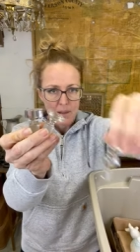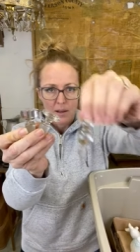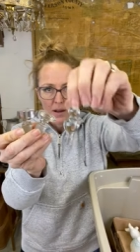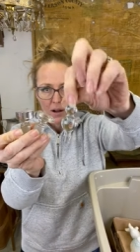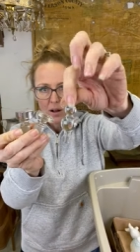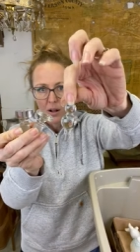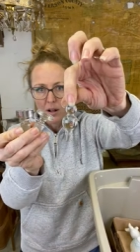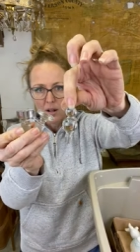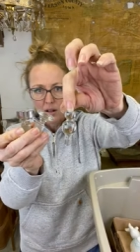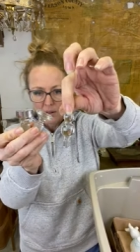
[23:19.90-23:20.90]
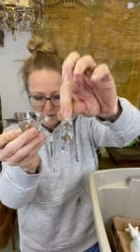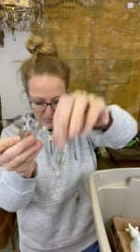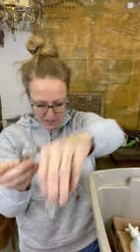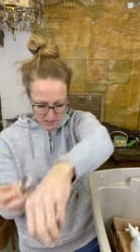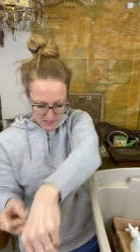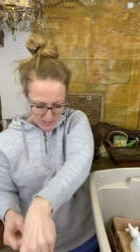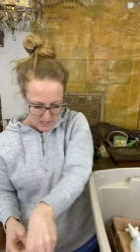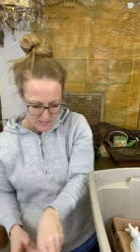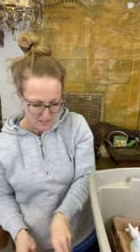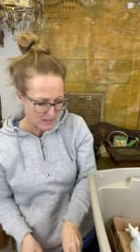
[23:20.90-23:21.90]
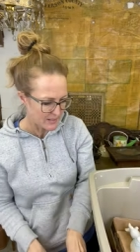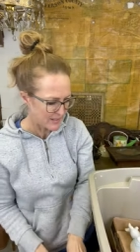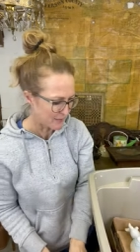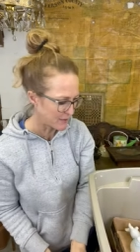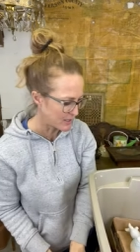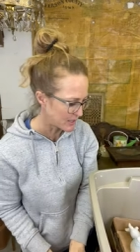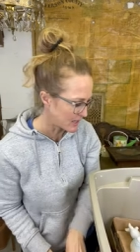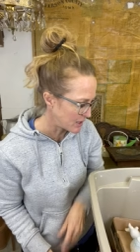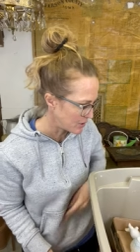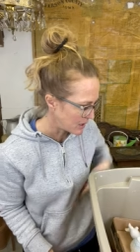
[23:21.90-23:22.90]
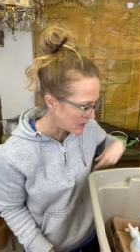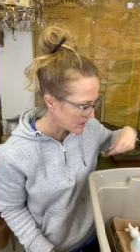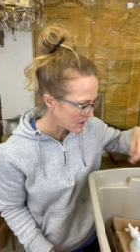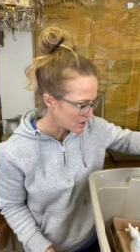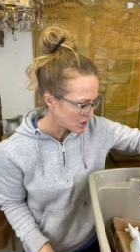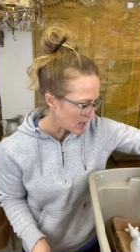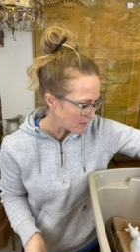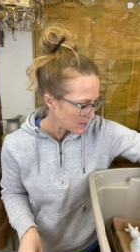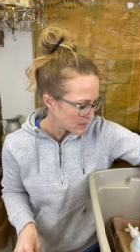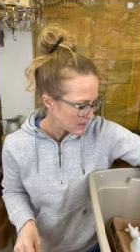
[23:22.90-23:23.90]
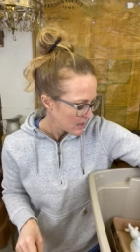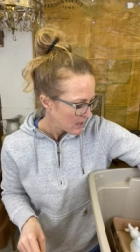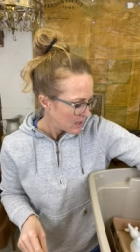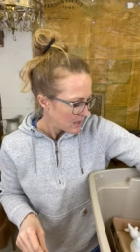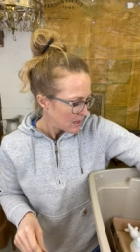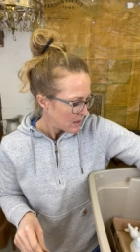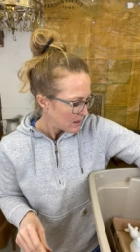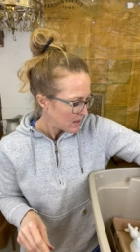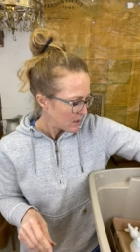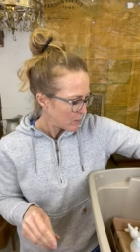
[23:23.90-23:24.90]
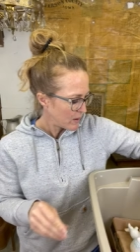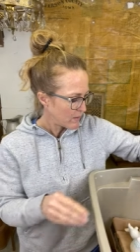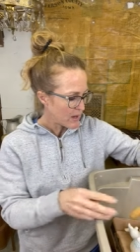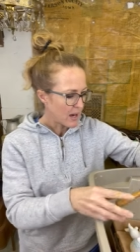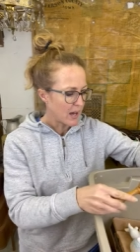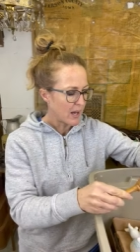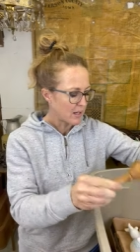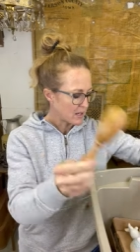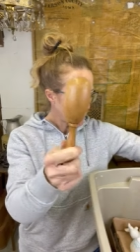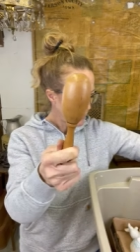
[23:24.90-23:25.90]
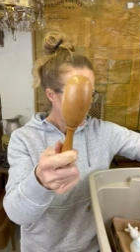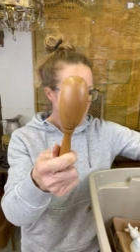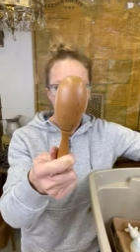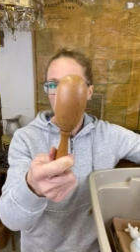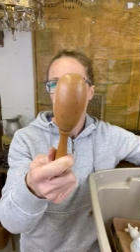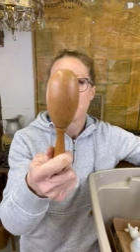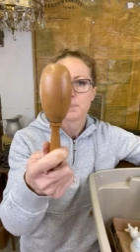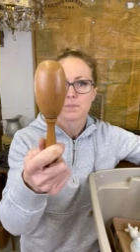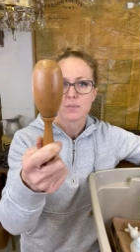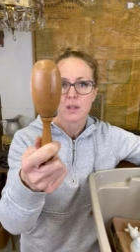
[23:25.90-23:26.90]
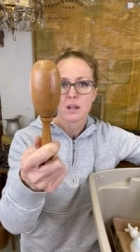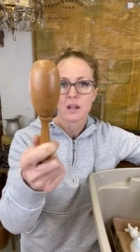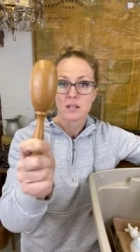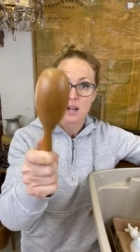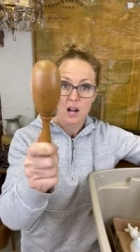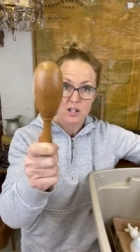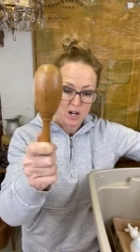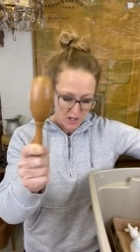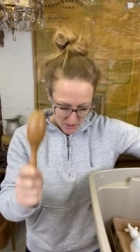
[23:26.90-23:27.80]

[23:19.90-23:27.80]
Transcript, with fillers: All very different and unique shapes. Then we've got um, a sock darner.